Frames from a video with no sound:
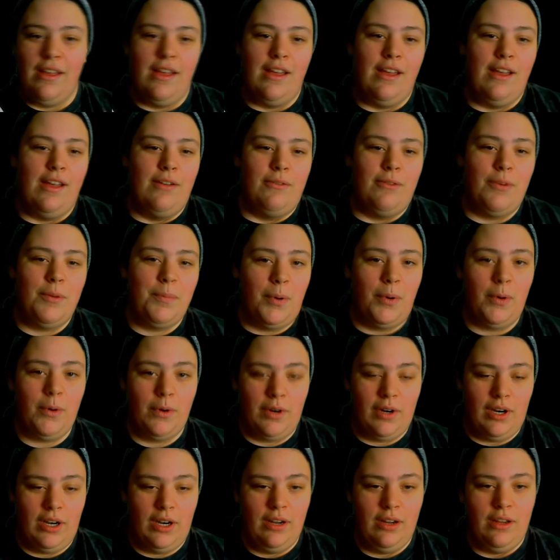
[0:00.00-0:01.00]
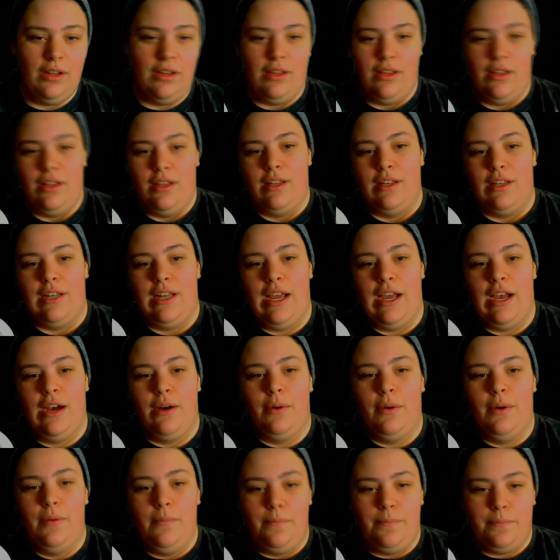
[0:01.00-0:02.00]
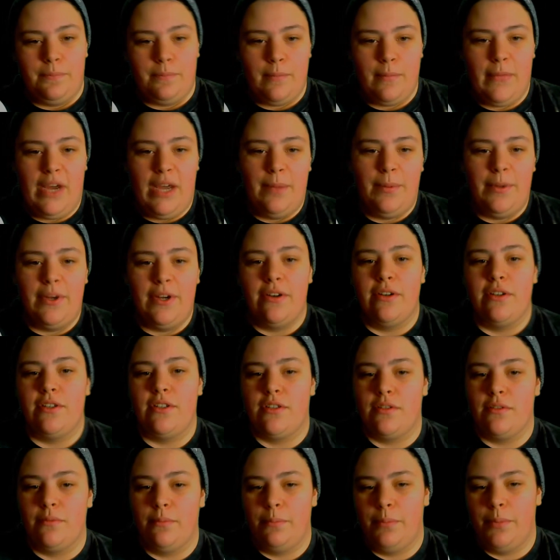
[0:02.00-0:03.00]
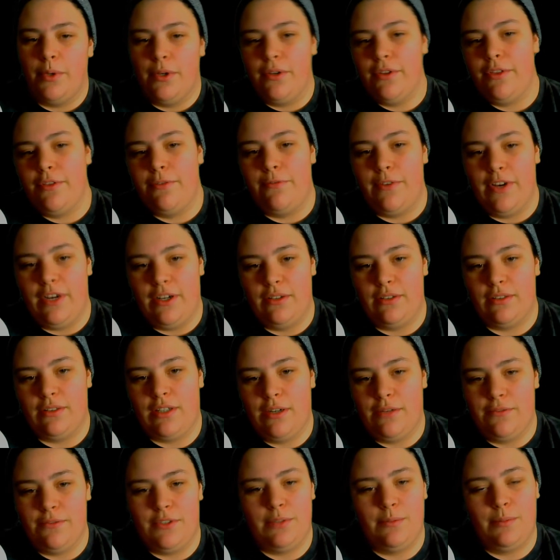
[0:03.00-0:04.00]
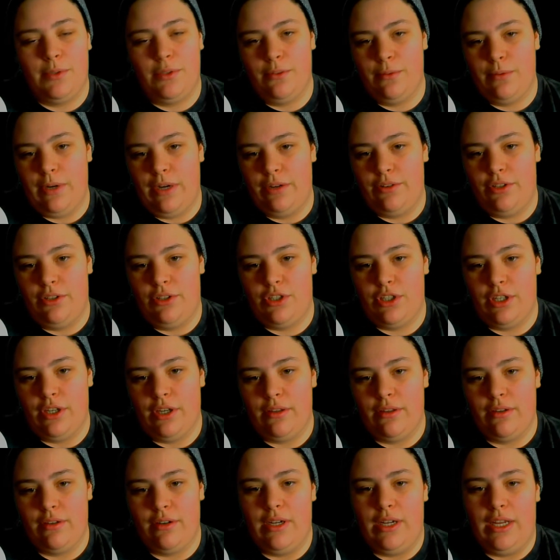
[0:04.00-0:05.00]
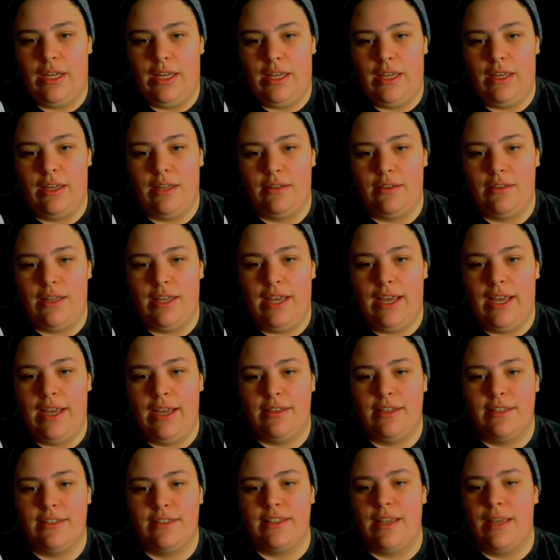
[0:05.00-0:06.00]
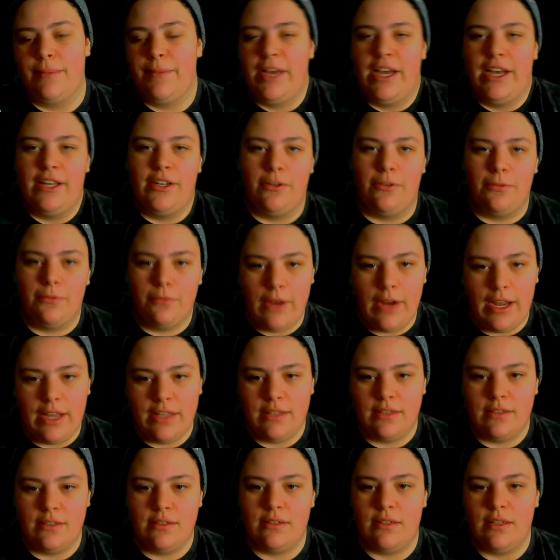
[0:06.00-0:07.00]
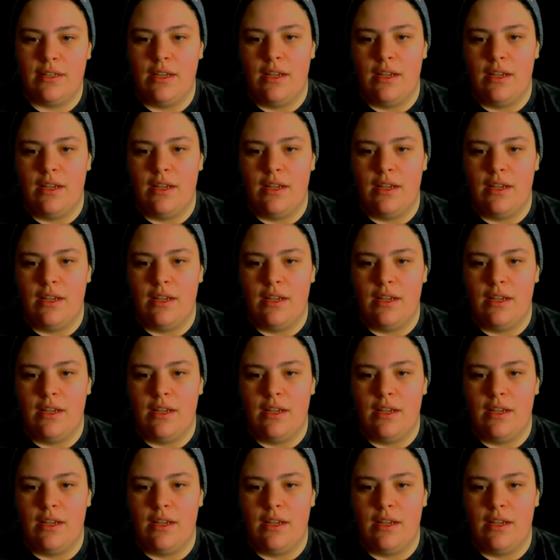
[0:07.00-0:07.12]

rapport. Now, my parents both felt comfortable around each other, and they had the same kind of friends.